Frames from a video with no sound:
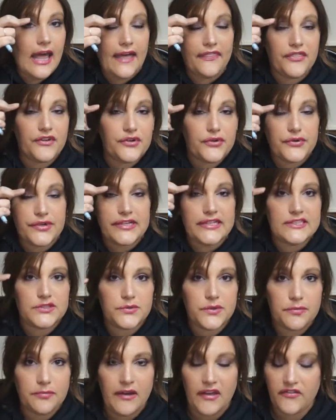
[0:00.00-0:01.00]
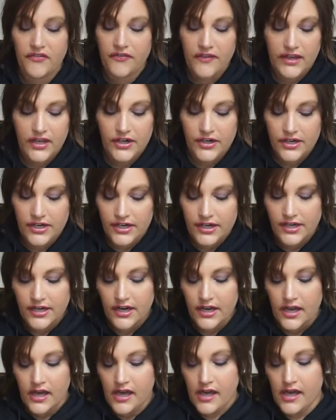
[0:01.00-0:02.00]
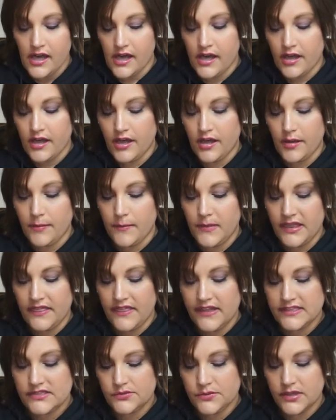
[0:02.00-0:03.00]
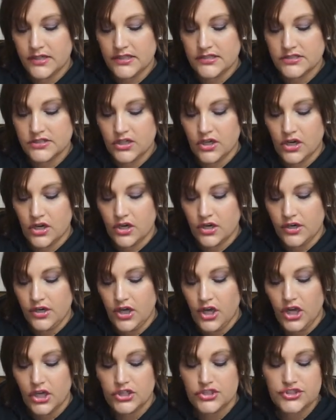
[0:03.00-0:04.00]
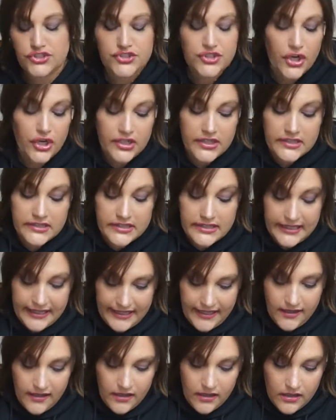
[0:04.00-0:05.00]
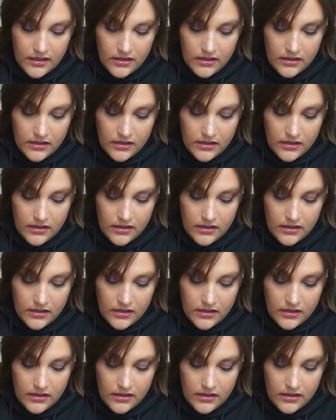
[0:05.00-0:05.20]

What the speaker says: at the crease with my finger. This one is called Charcolit,